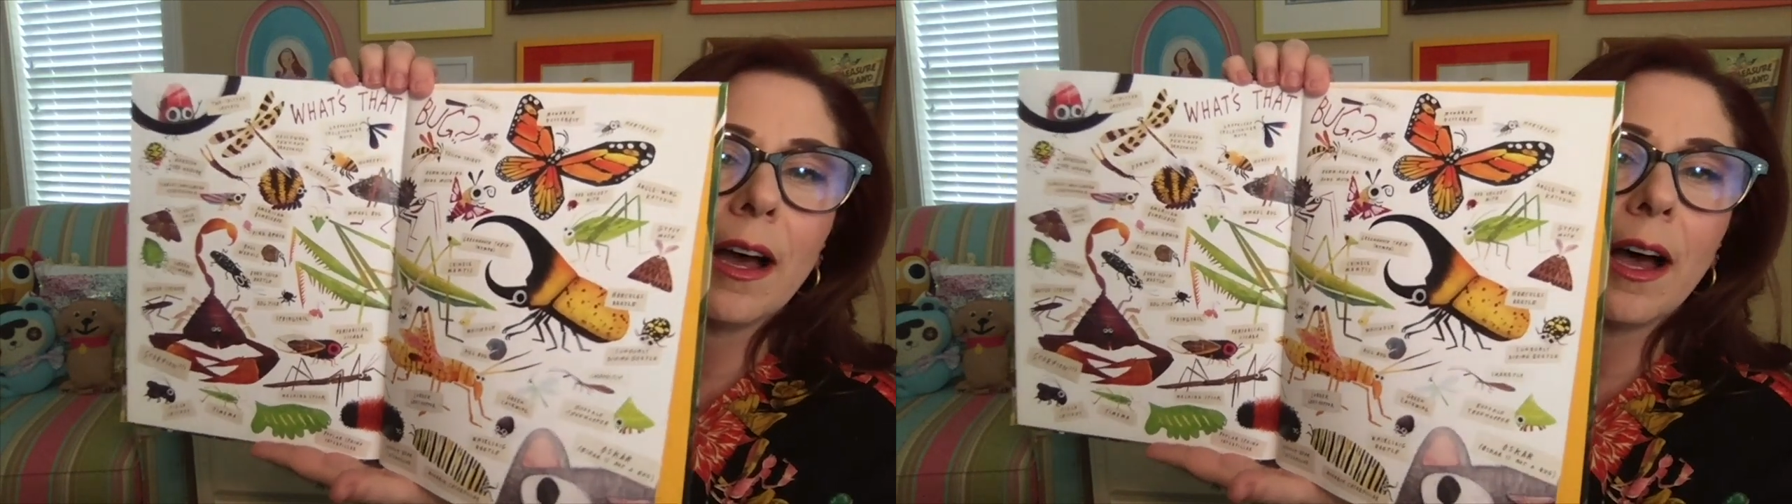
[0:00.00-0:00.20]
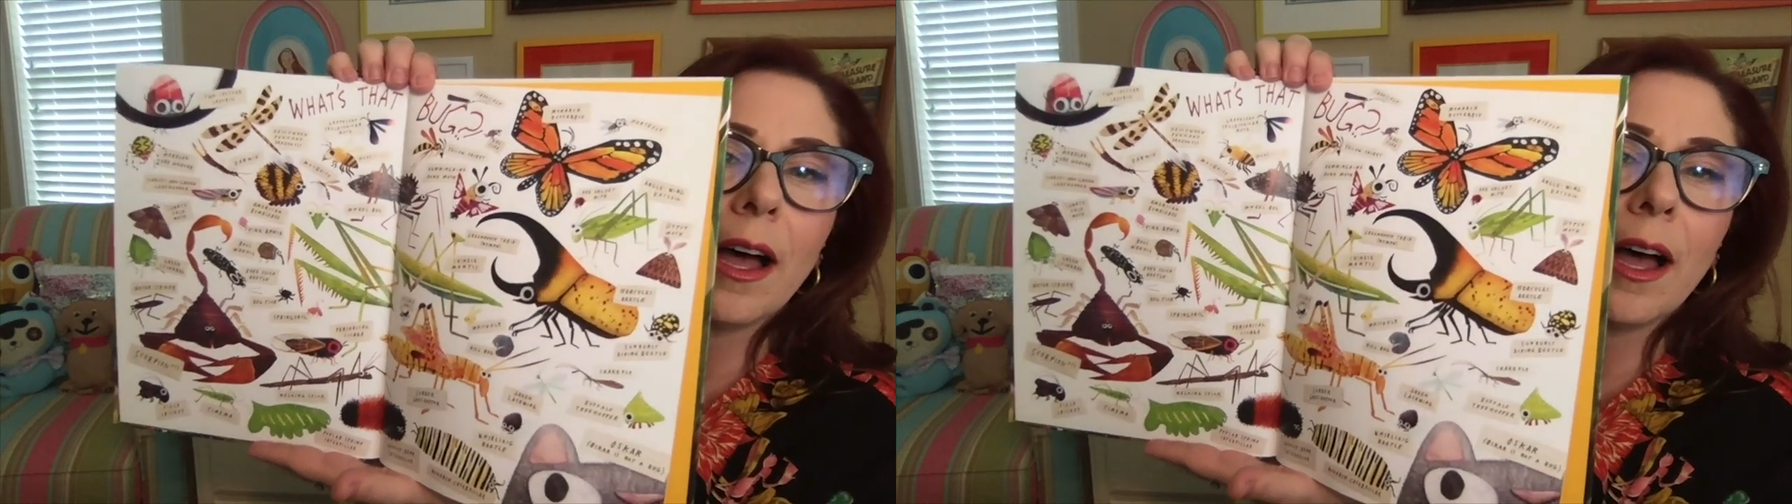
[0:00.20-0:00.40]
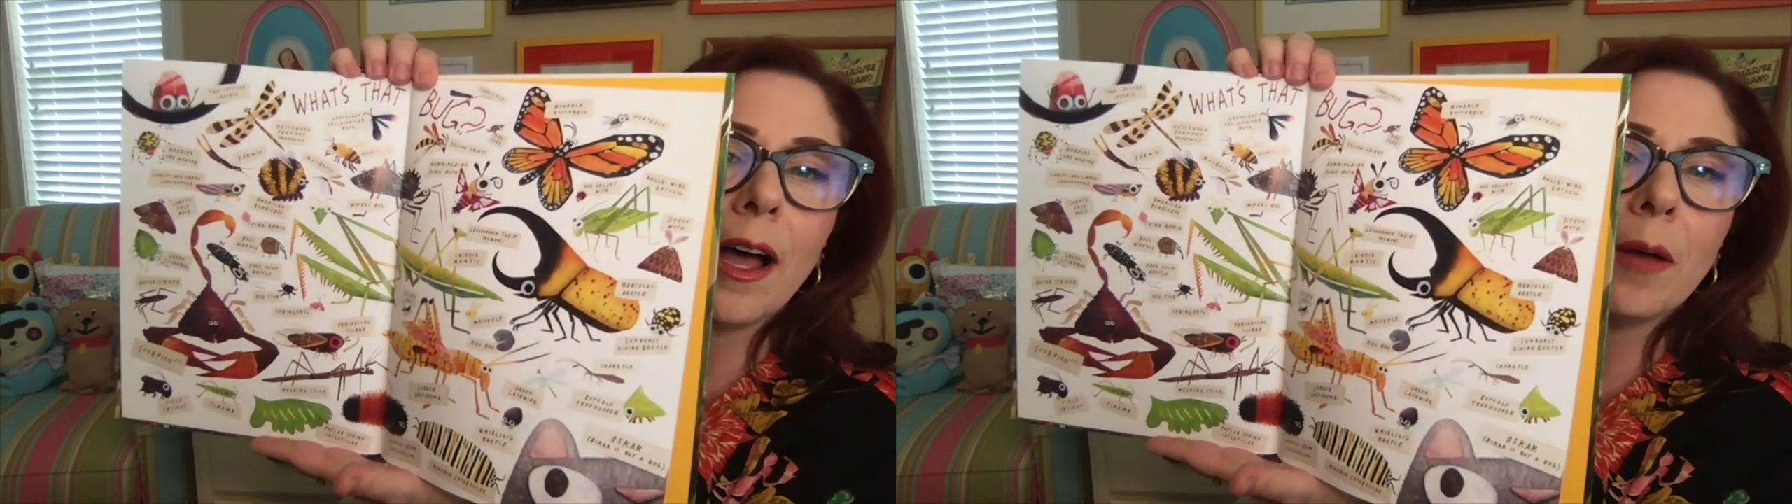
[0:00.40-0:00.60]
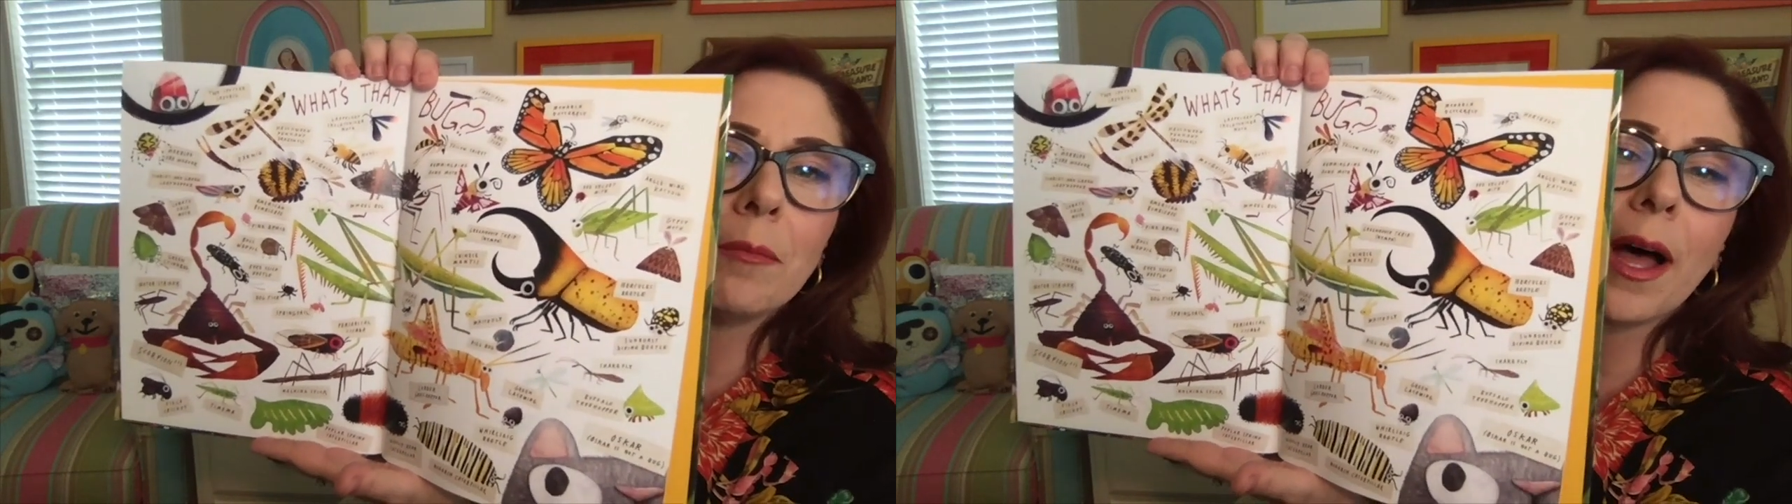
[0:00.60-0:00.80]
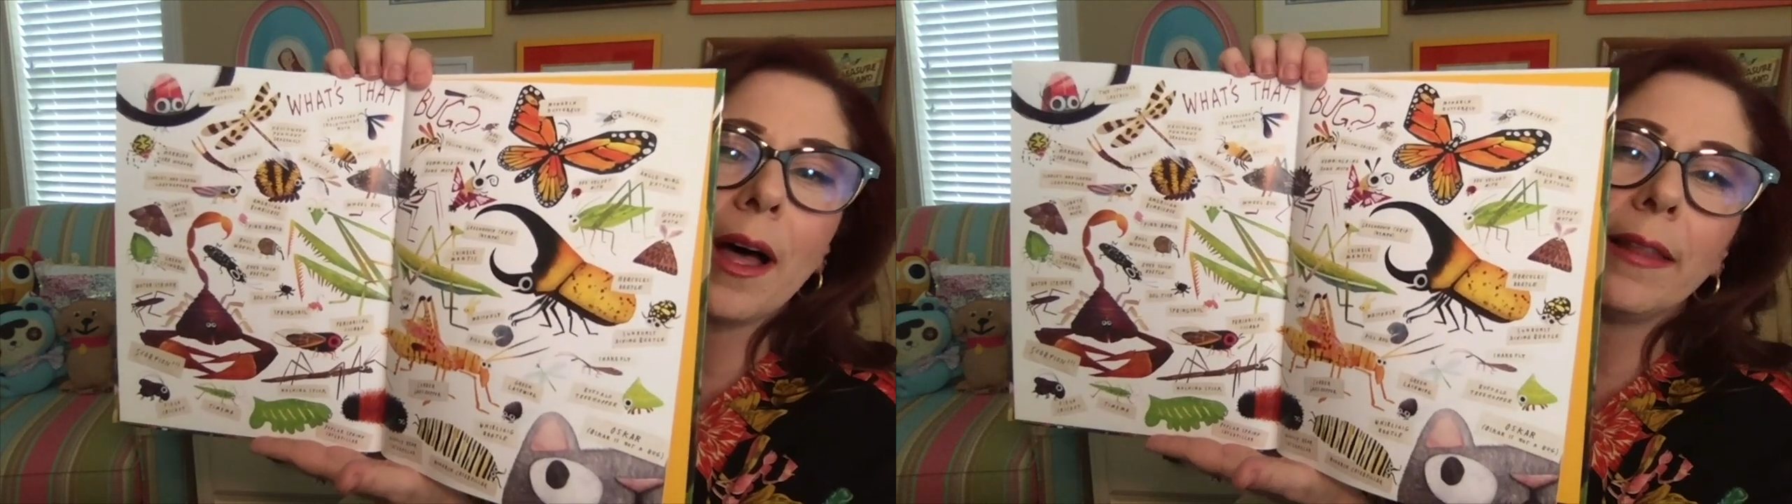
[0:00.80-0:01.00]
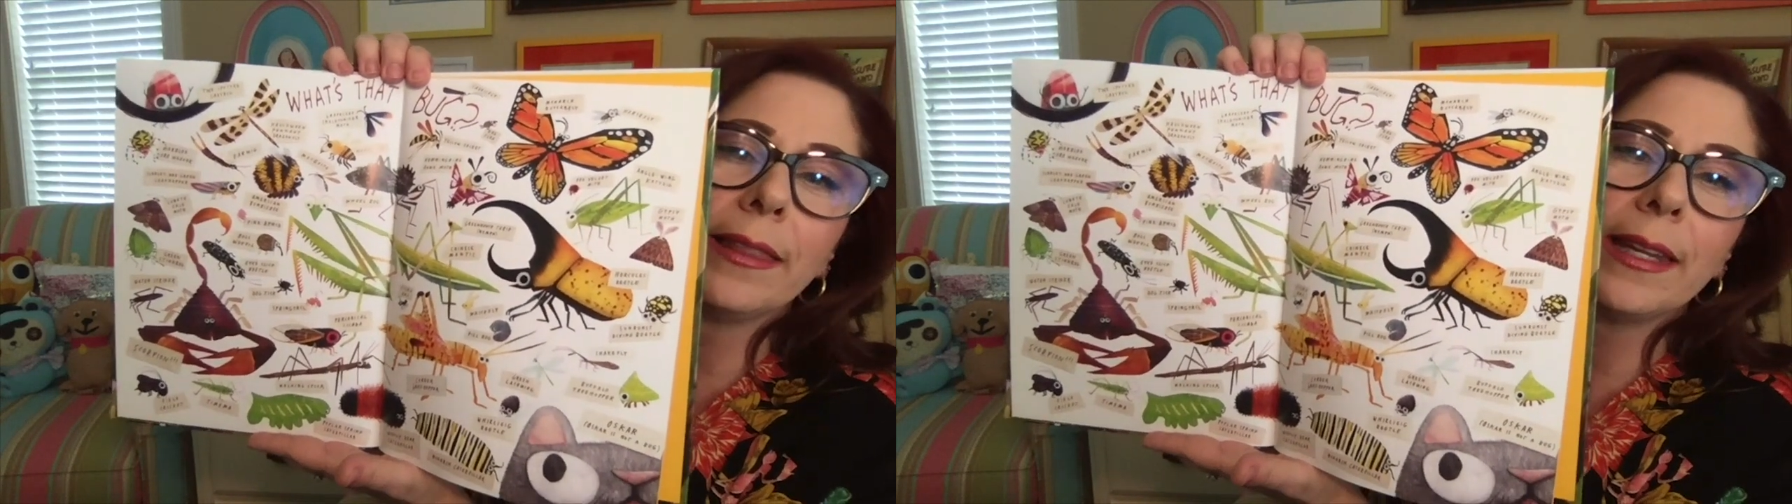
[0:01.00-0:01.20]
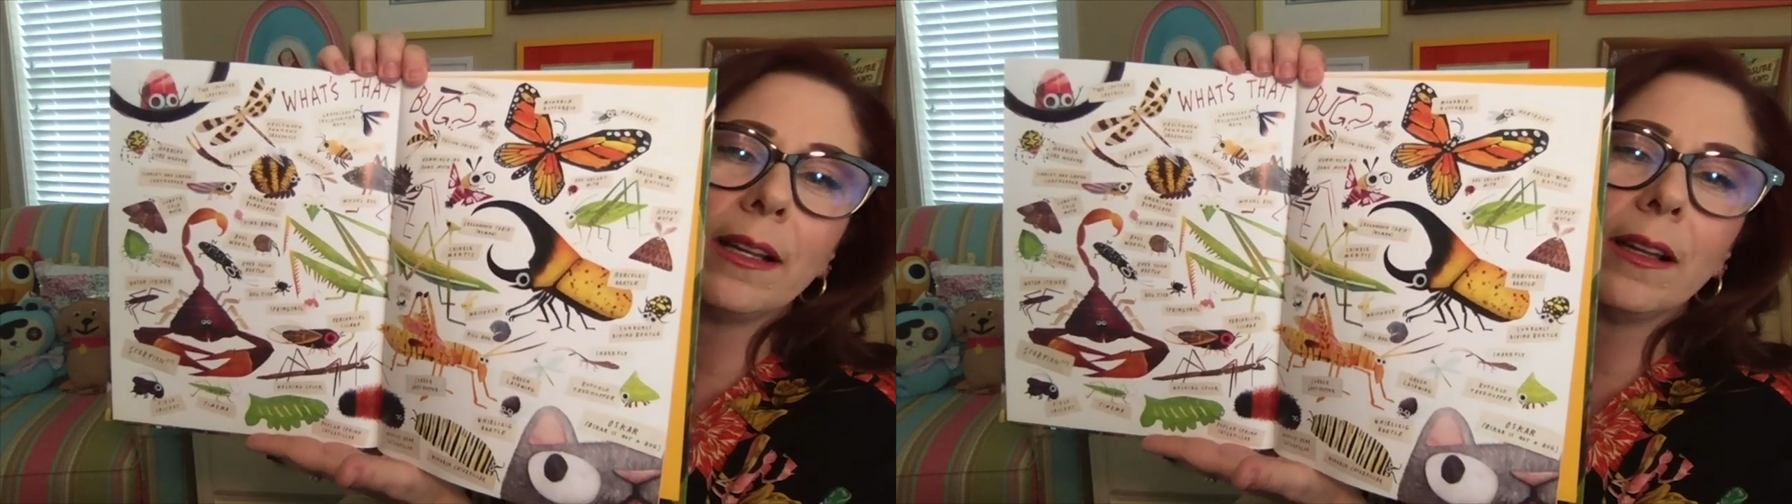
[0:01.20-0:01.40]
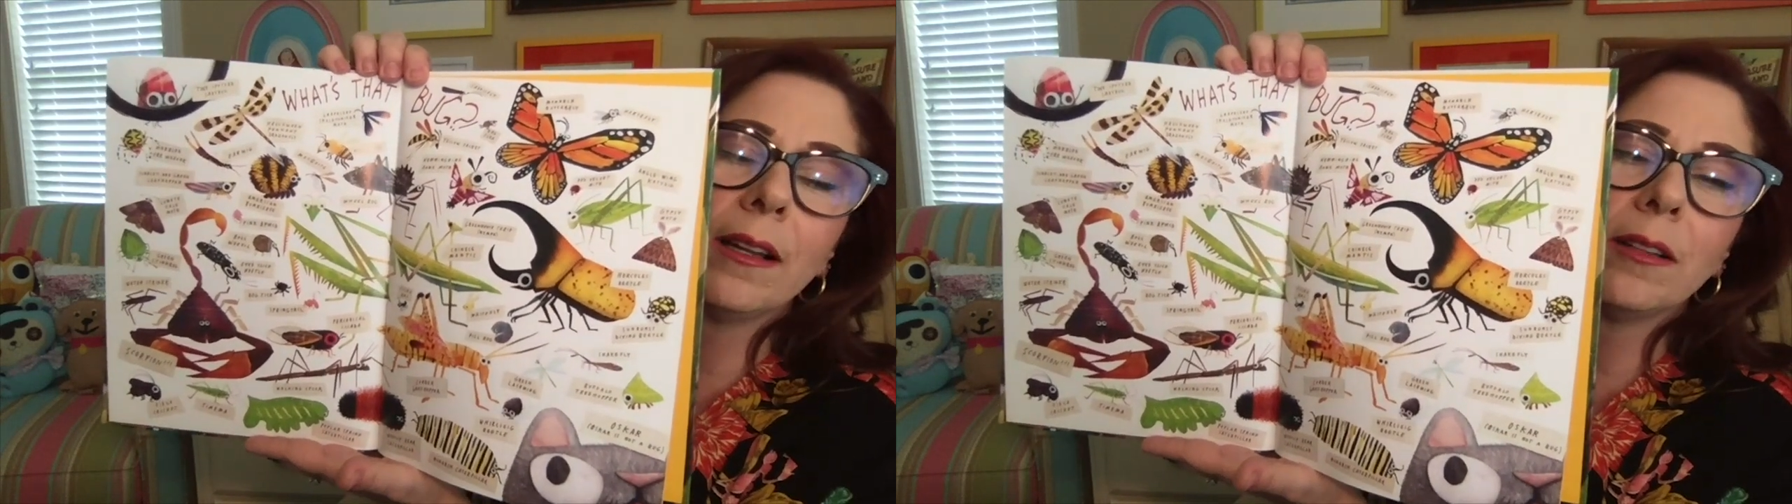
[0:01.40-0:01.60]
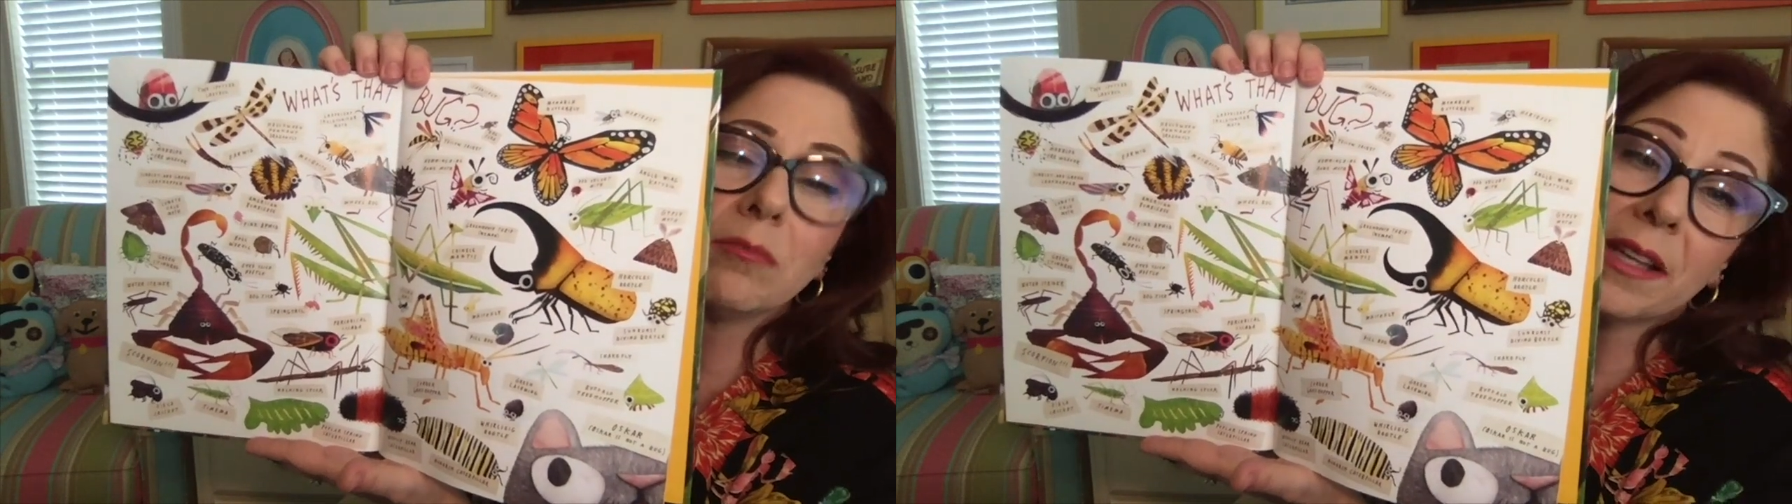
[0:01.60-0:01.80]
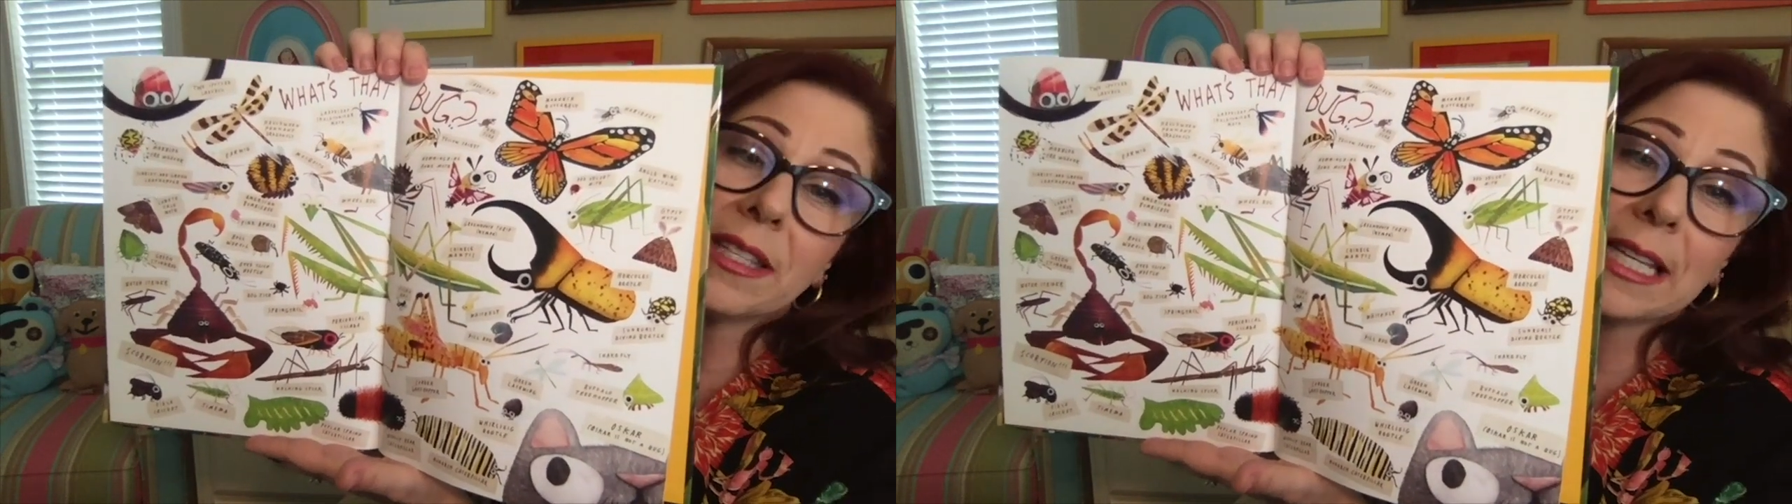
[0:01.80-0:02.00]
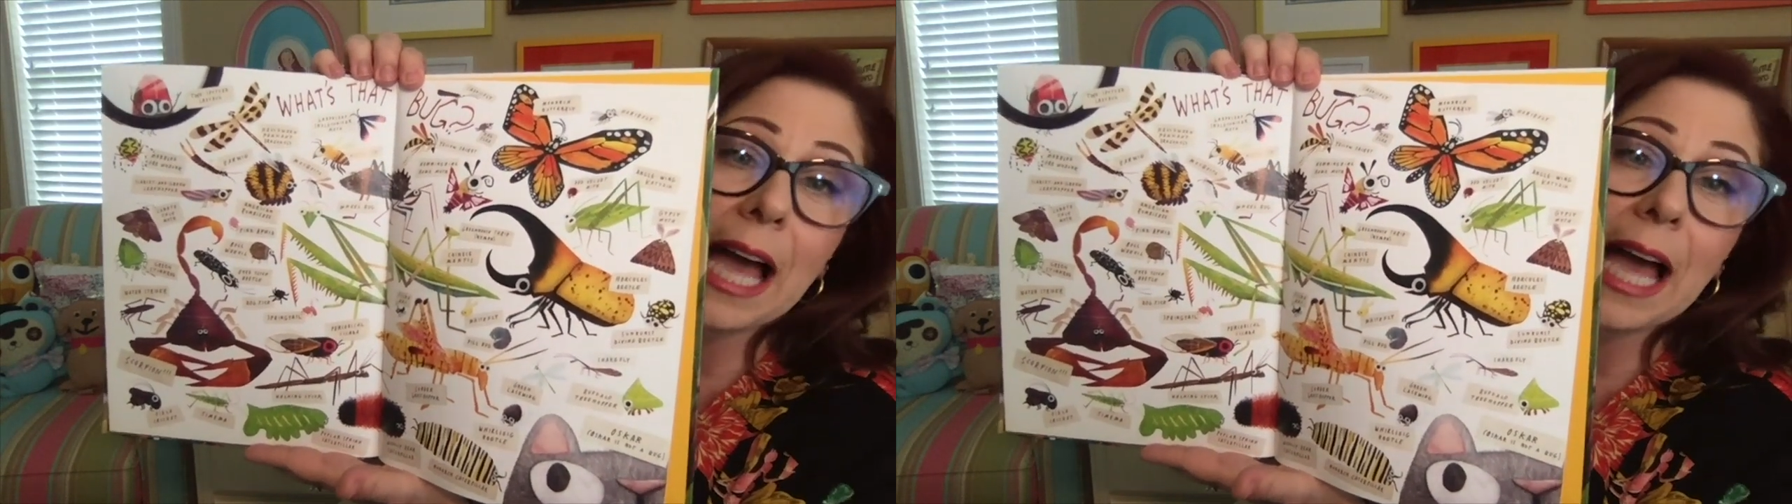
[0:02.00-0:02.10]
it's a